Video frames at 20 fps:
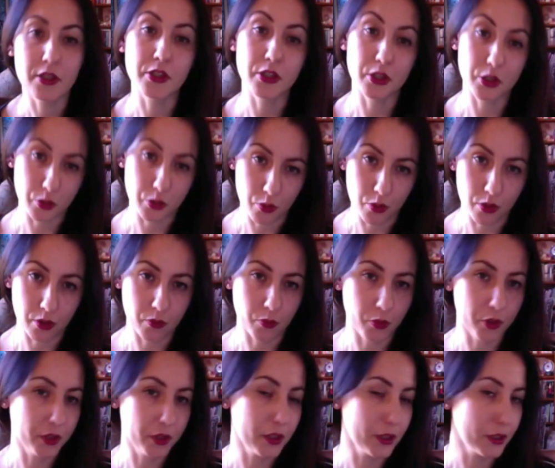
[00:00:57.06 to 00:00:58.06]
a dog
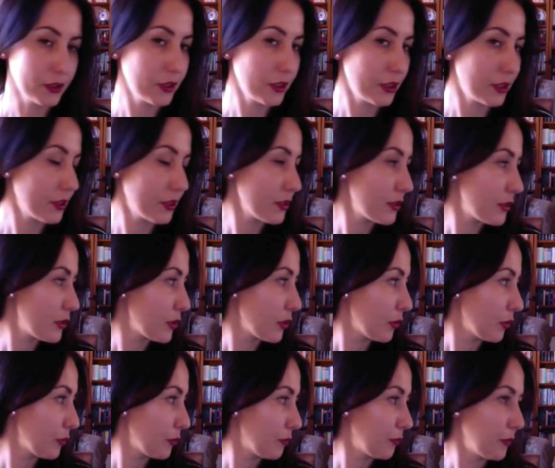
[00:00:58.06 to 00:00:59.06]
walking there,
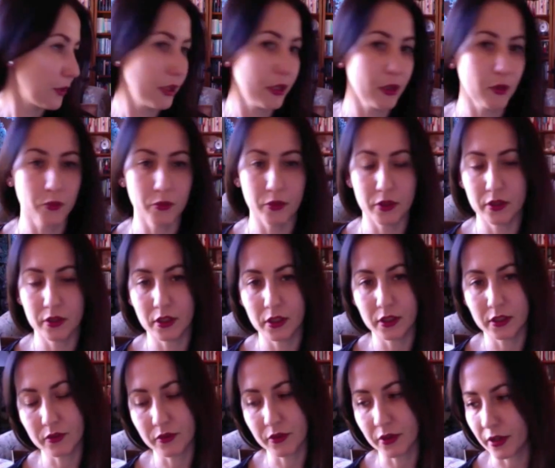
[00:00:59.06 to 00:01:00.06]
so Leo went a
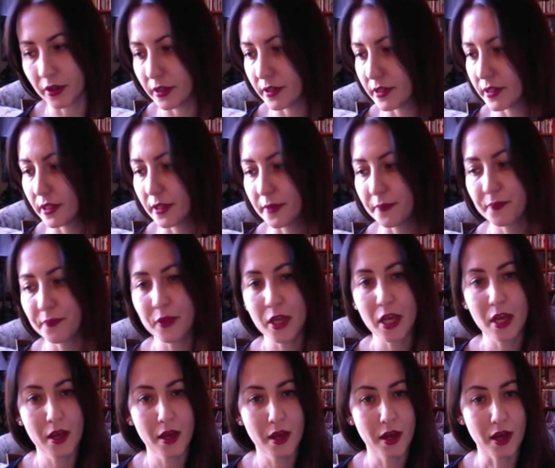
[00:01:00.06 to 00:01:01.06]
little crazy.
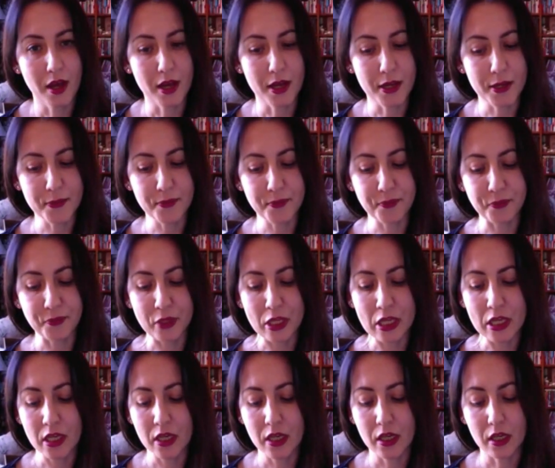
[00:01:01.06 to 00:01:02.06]
Um,
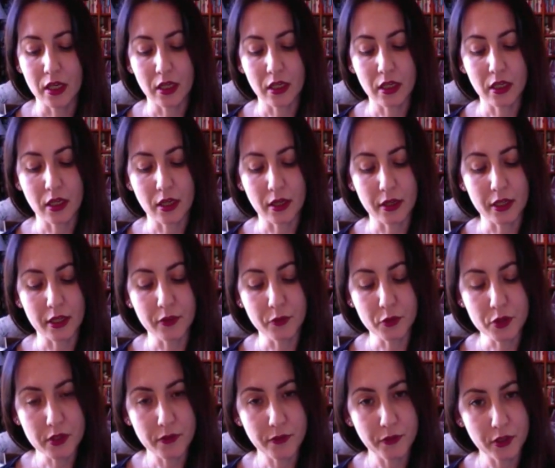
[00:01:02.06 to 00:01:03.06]
it
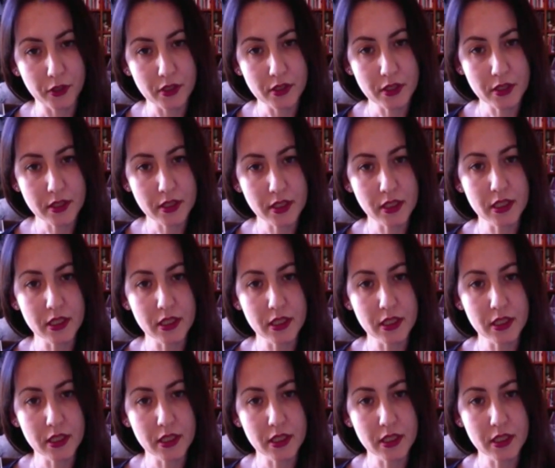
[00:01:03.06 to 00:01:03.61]
was an interesting